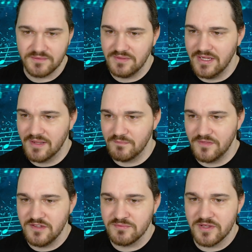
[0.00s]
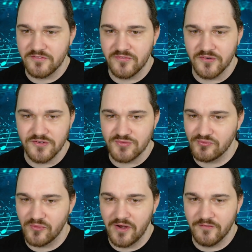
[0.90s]
Yep, these metaphors
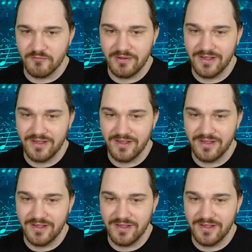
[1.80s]
right over my